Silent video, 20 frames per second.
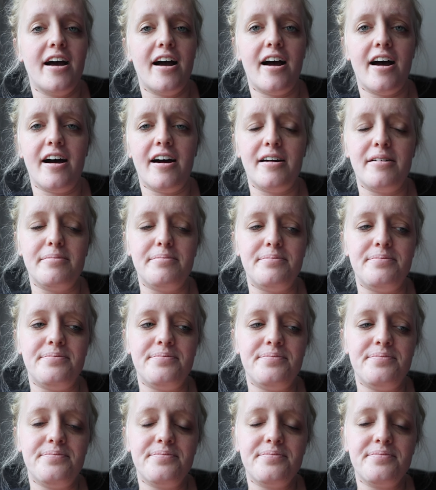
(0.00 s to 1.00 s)

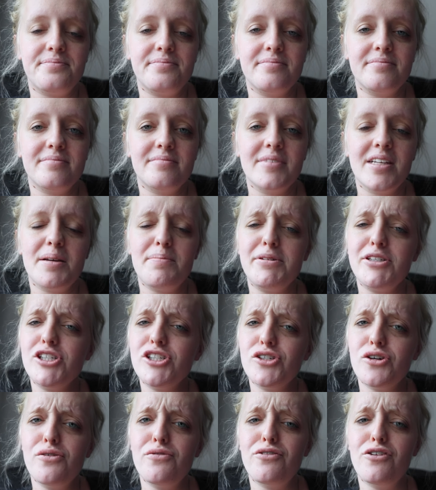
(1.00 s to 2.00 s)
Um, but
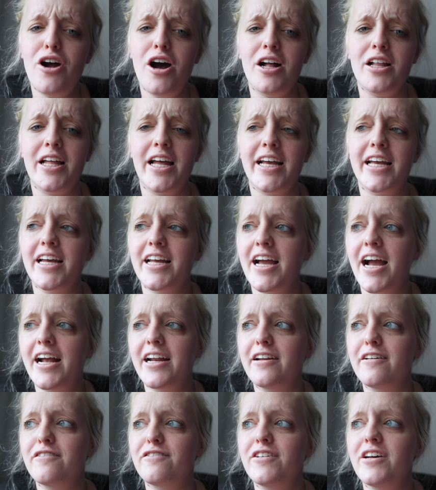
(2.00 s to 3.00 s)
just overall, like, it
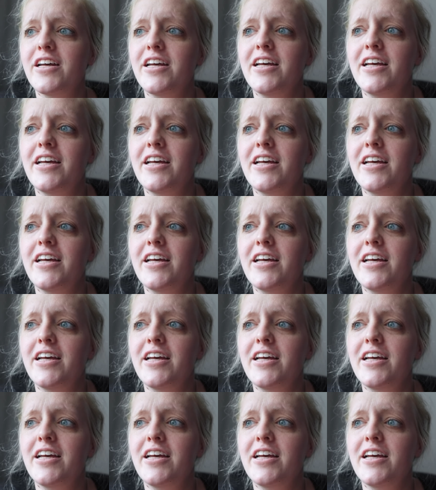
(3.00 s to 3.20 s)
kind of,